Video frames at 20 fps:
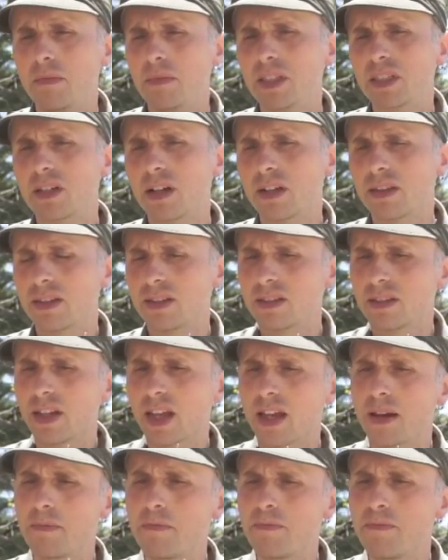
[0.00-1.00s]
It's got the
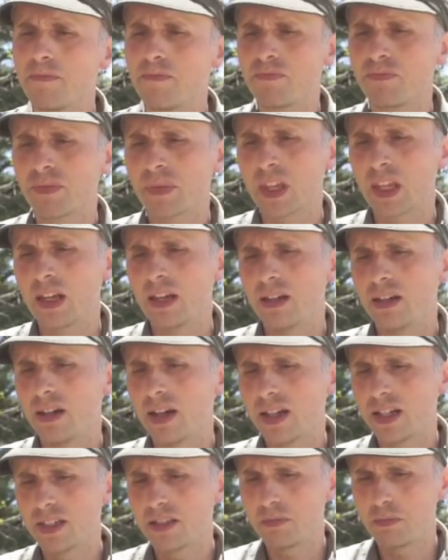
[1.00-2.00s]
same
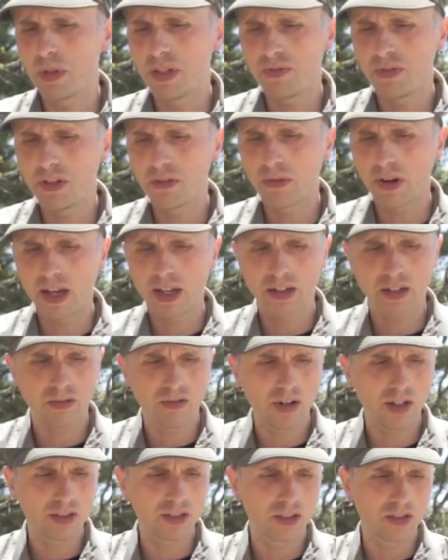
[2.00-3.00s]
nice beefy rand
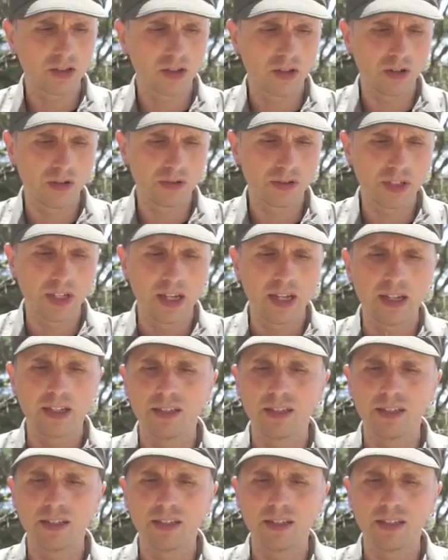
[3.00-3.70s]
across the toes.